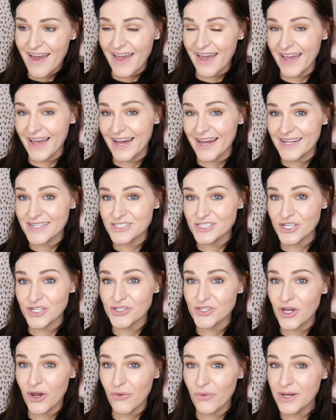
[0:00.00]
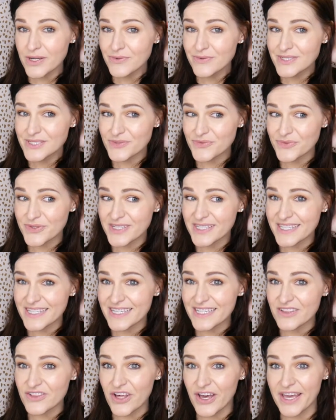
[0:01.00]
and no one was
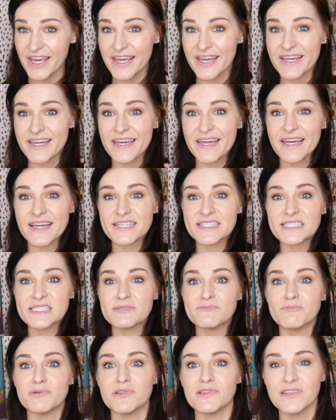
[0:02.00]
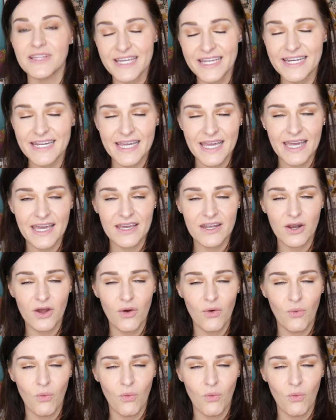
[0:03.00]
really like explaining it